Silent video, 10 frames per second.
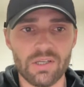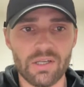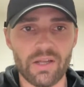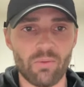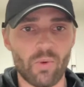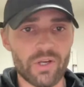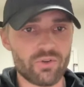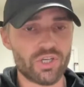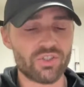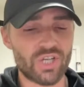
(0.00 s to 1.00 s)
And when you
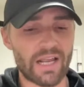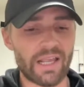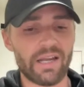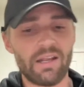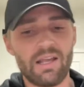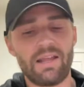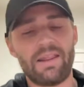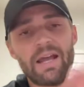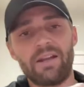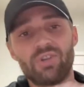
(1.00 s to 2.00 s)
just check in,
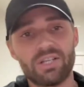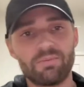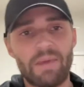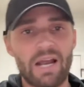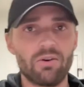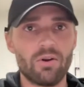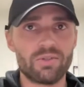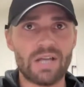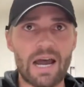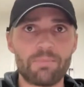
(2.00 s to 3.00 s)
that adjust
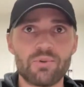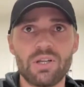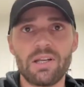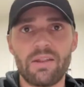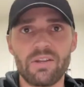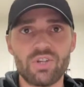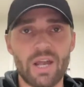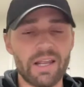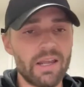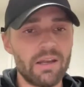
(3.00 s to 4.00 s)
macros option on the
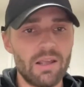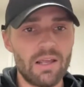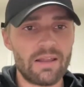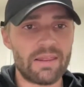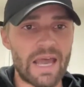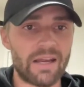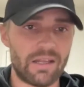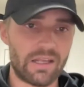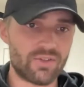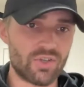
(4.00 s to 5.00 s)
check-in, that
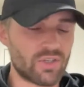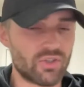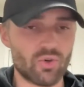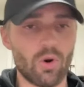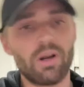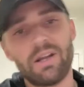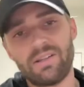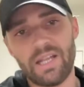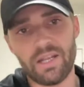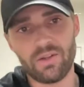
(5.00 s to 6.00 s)
is just a shortcut
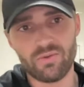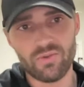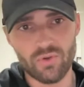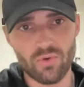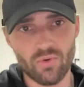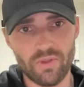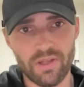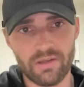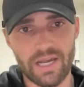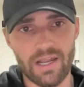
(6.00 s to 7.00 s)
to get you to
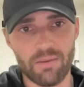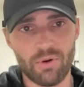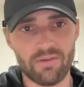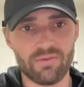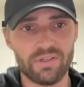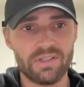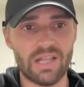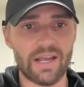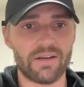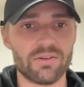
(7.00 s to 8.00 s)
the diet preference
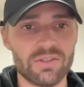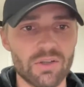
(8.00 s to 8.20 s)
sliders.